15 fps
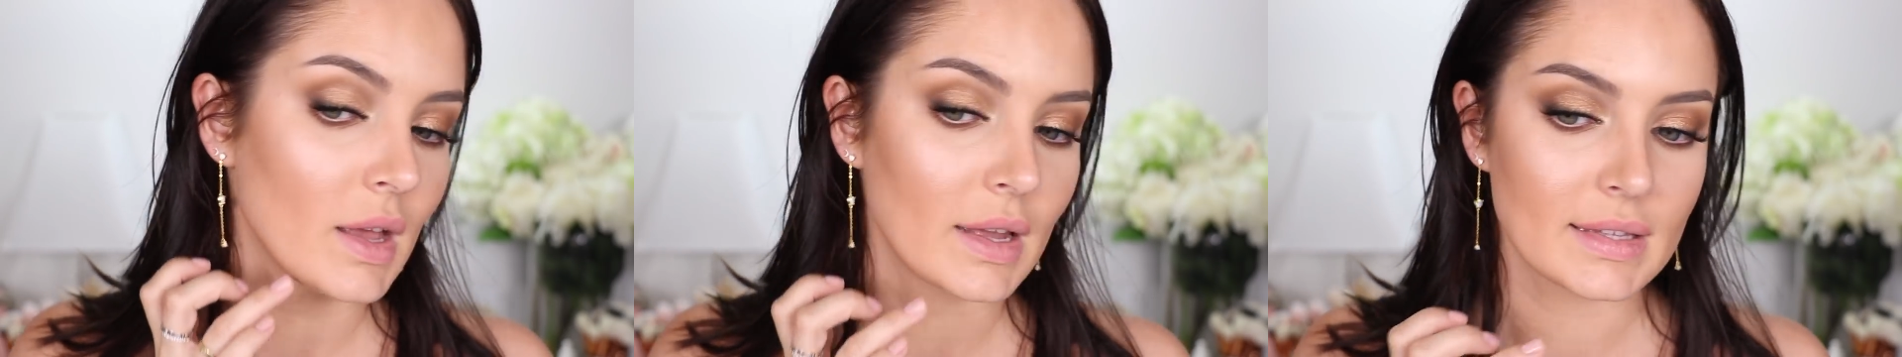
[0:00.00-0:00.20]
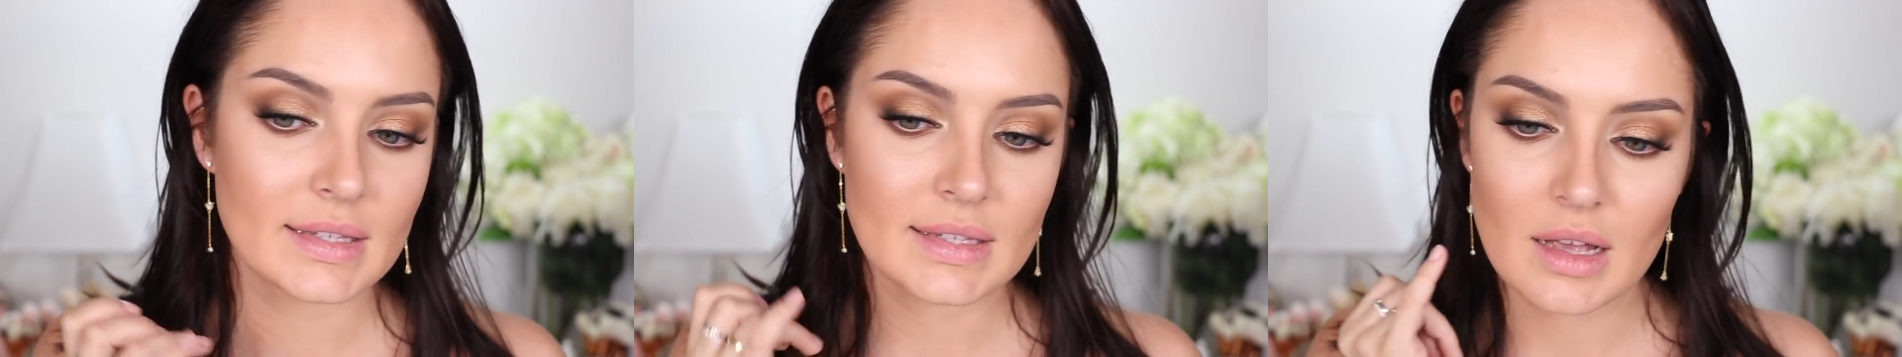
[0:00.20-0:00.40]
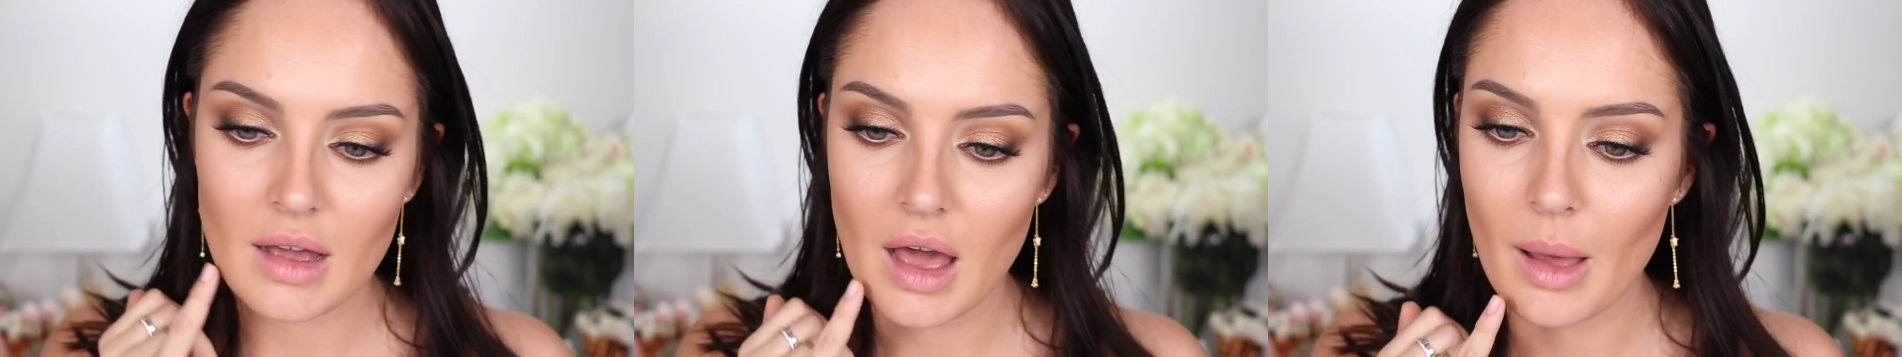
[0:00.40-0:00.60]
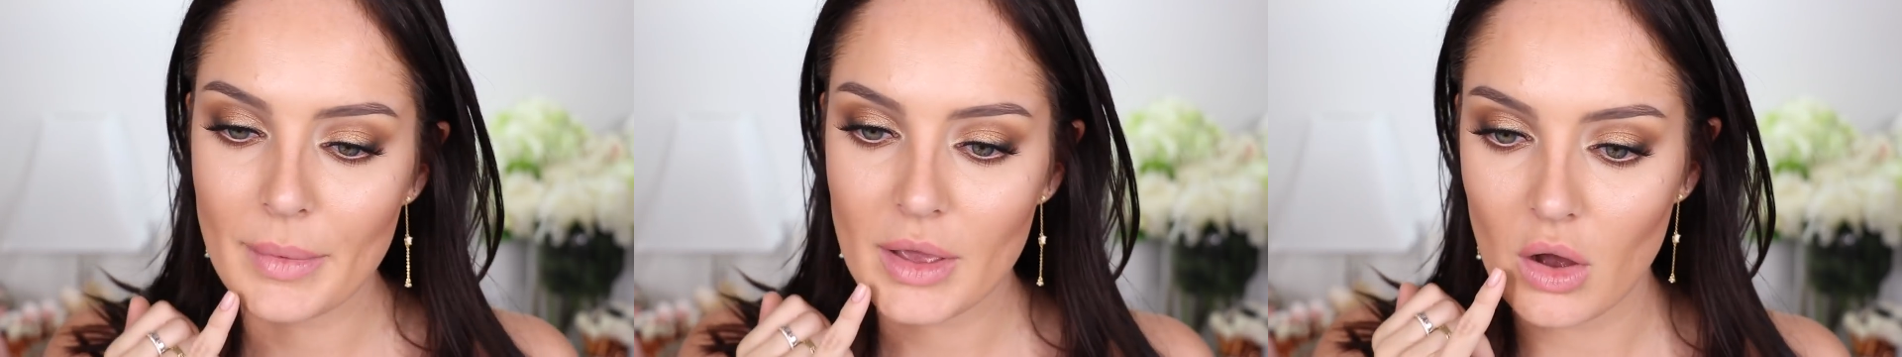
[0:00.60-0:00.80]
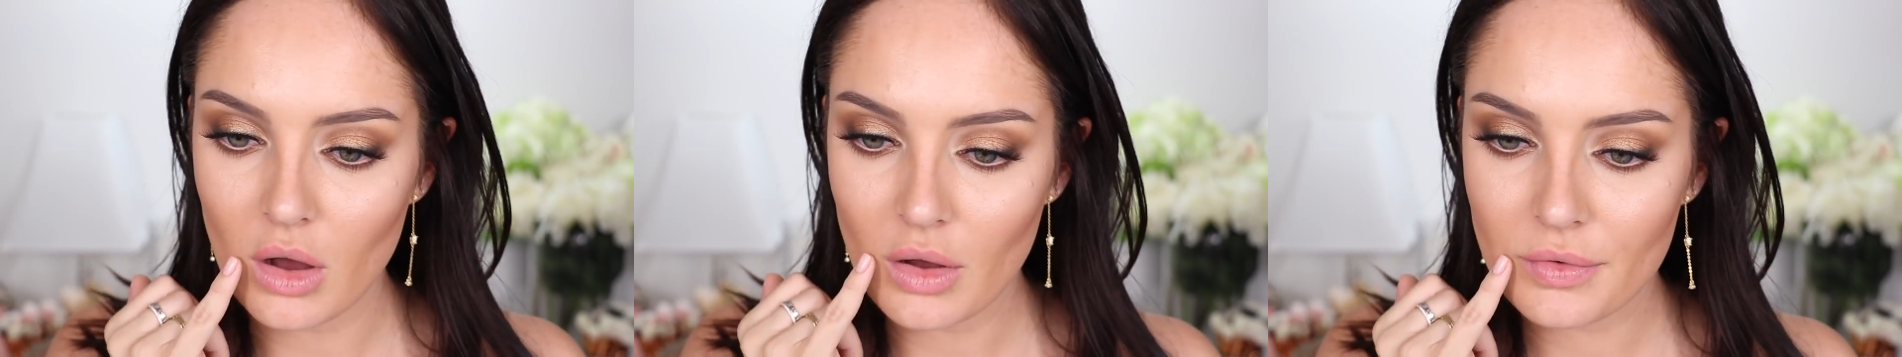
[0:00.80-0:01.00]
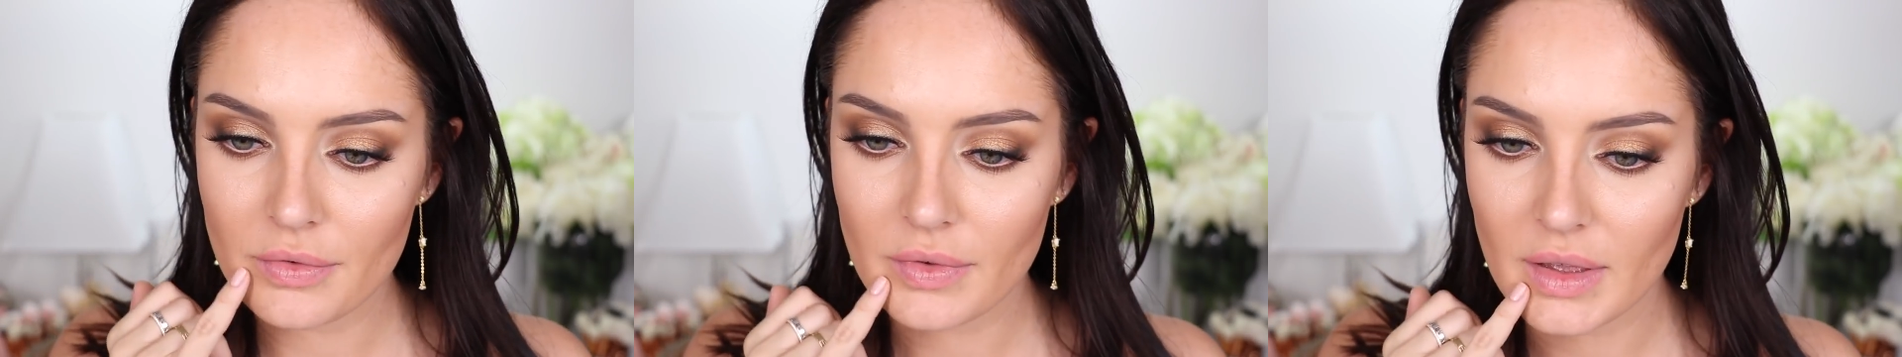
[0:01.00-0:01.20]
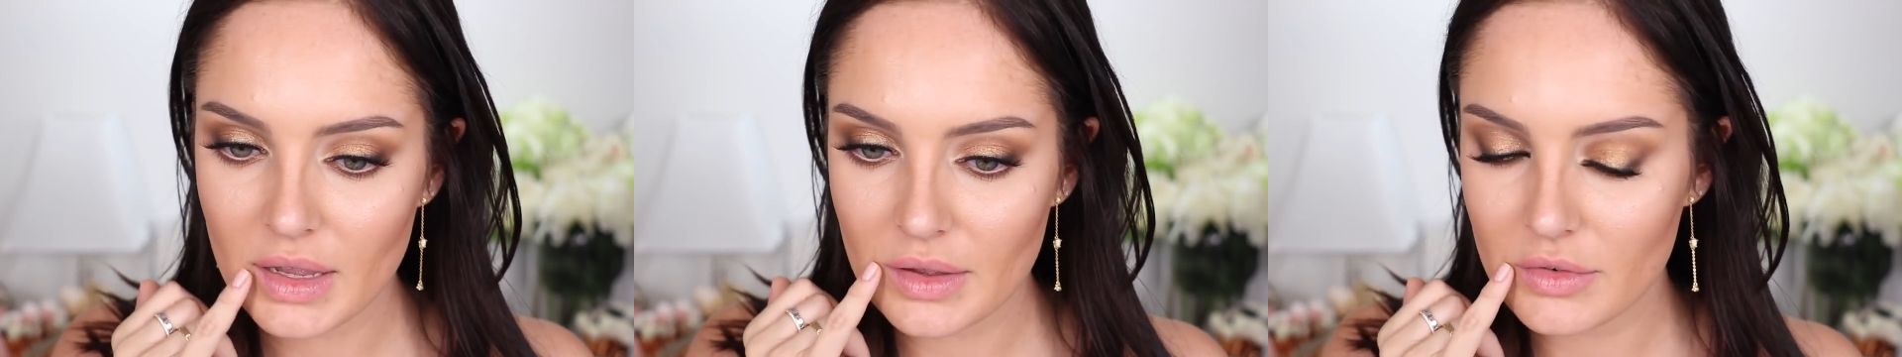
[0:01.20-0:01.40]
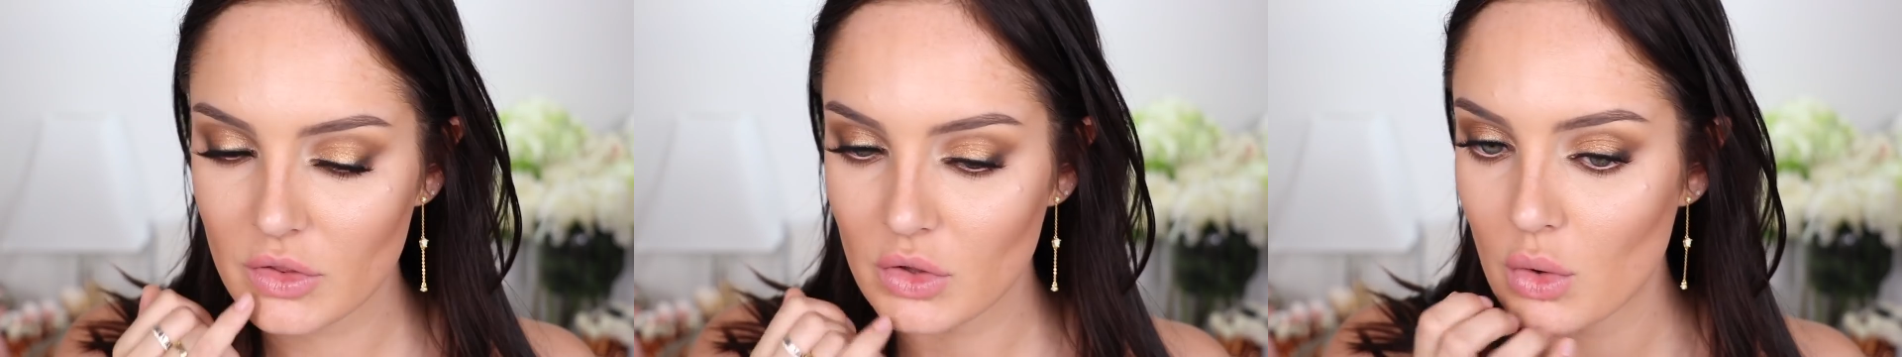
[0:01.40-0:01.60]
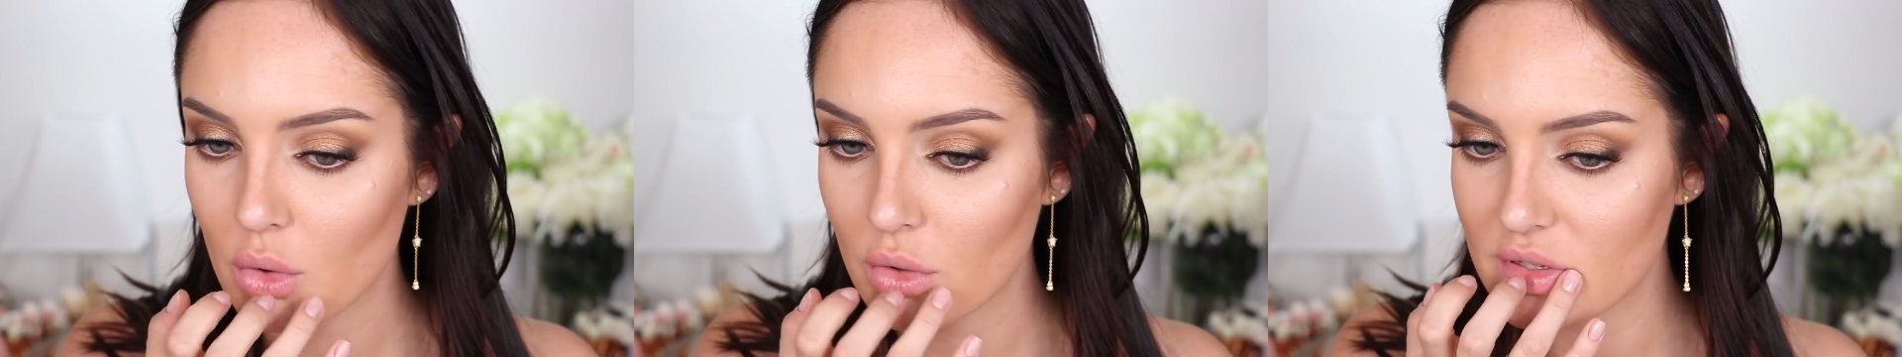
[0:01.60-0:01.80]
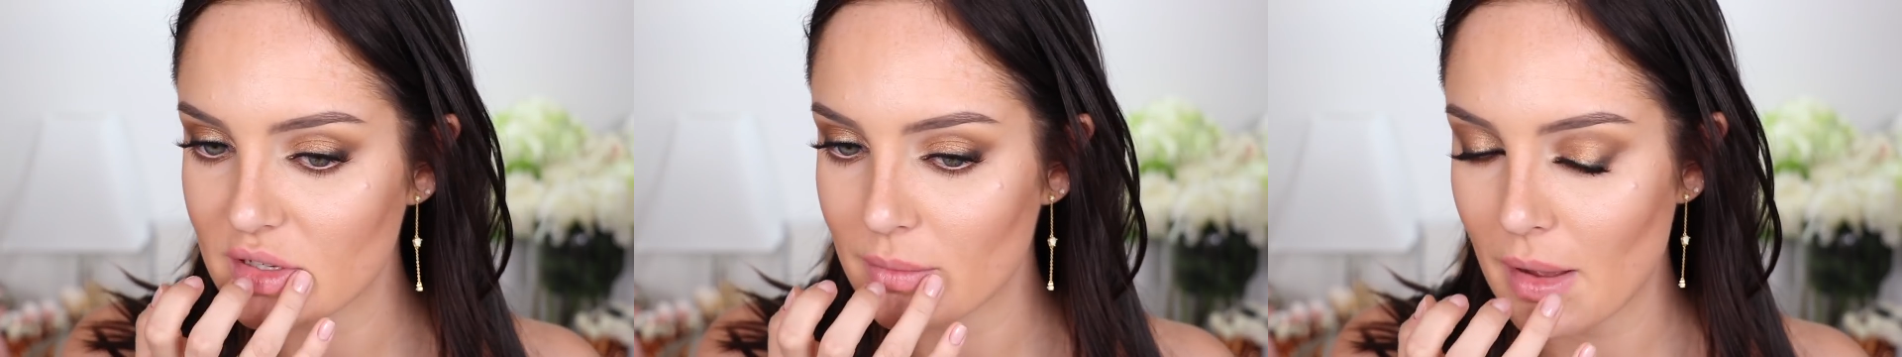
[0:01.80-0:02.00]
it's coming off, even on the
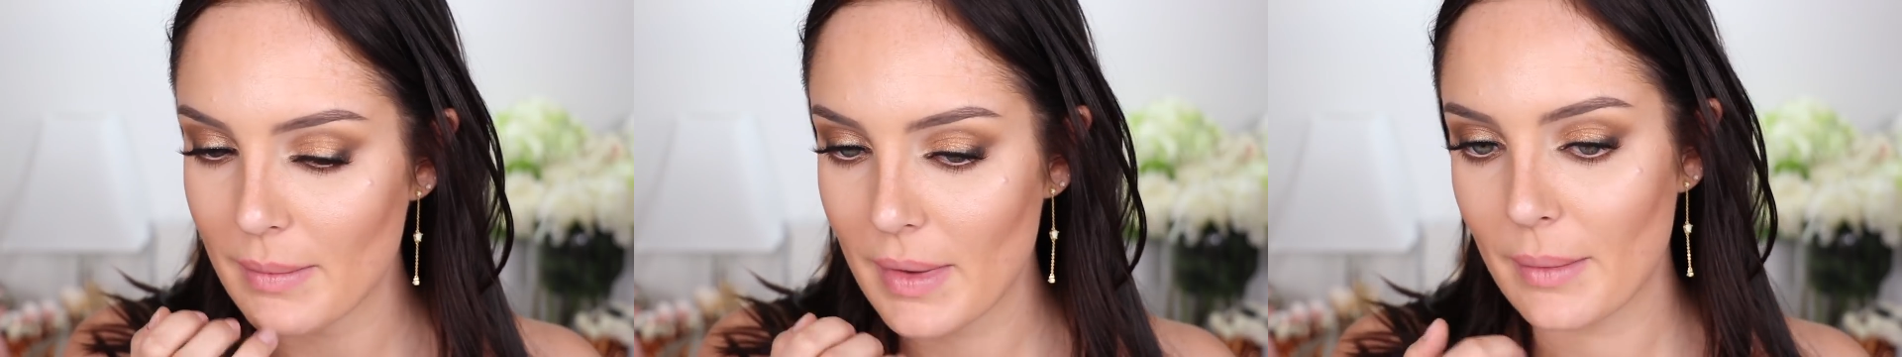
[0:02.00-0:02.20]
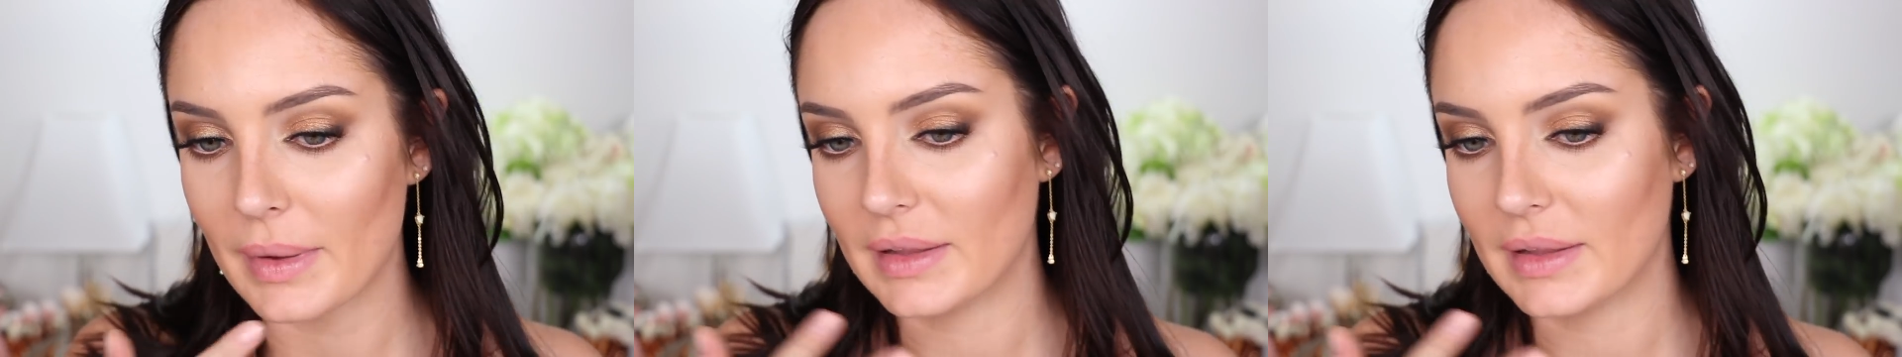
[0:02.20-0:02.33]
corners of my mat.